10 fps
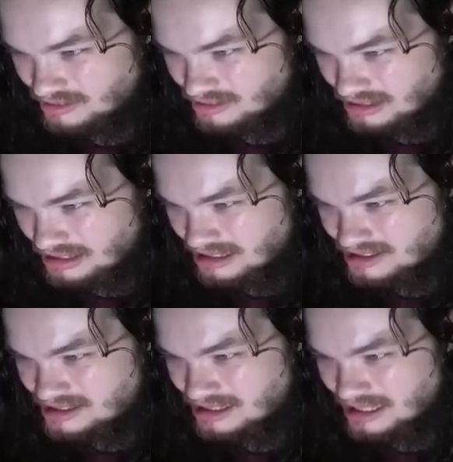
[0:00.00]
I can't
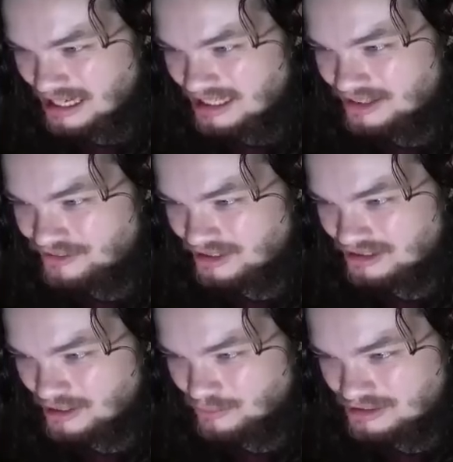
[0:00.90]
see anything
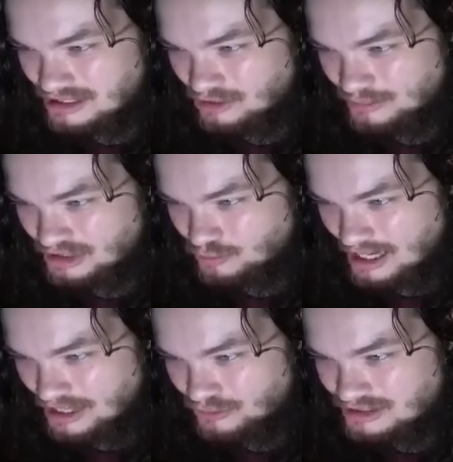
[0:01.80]
that would tell me it's
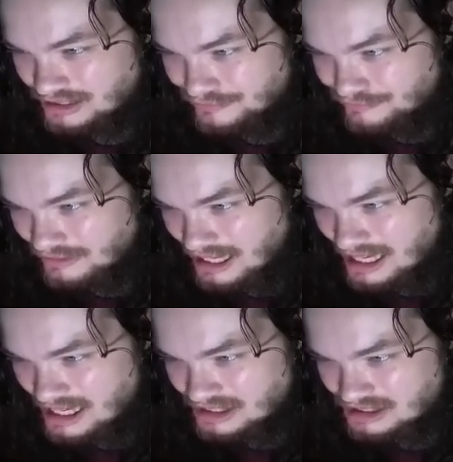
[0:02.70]
Wagner. I don't see any
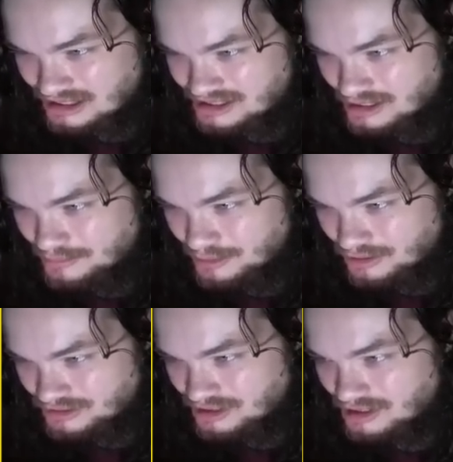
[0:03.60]
flags, any
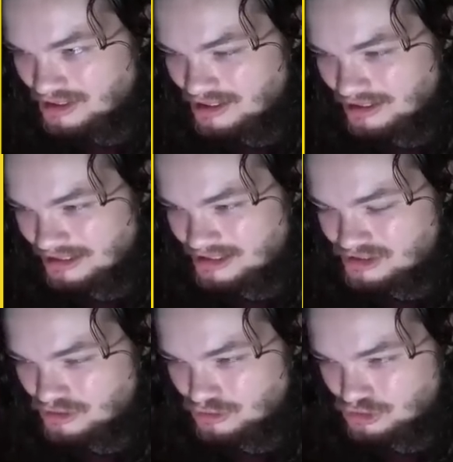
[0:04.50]
symbols. Like, this
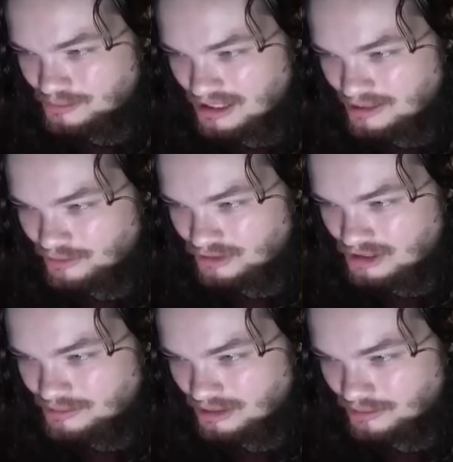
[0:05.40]
could just be M O D
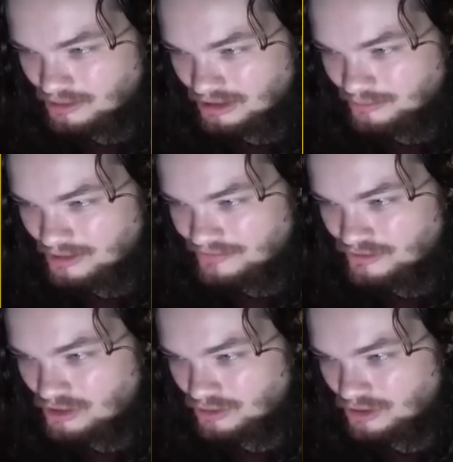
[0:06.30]
people. Like, we have
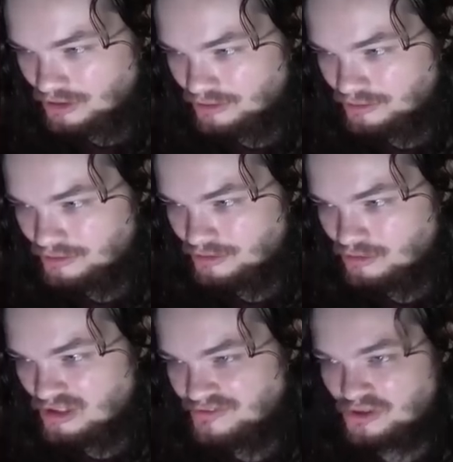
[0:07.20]
no clue.
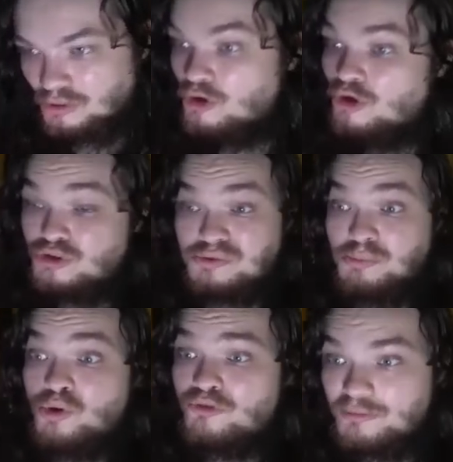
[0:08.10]
We have no clue. There's
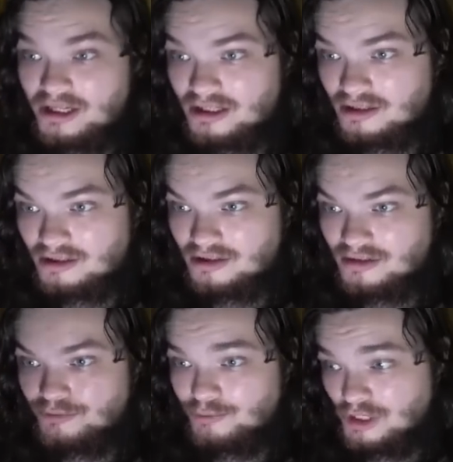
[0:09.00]
movement.
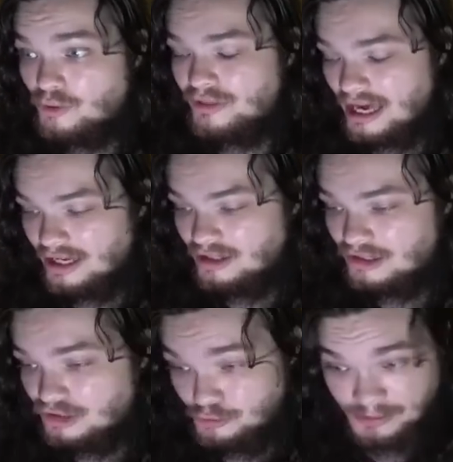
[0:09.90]
We know that.
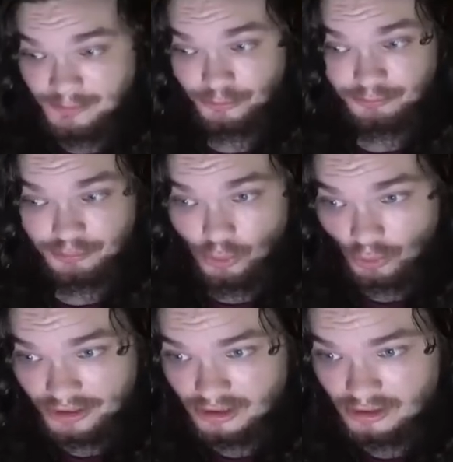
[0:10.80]
There's people
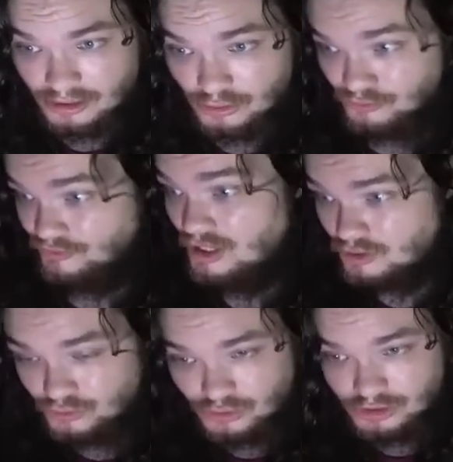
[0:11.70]
deployed. There's
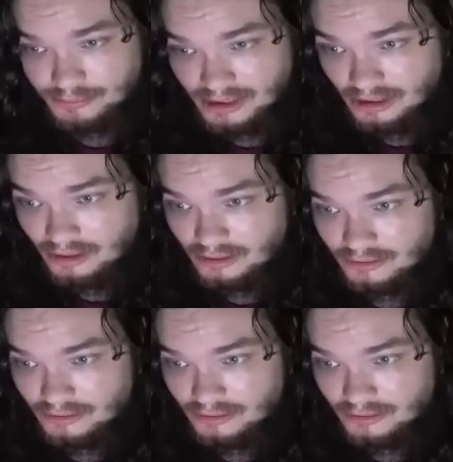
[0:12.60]
vehicles on the beat.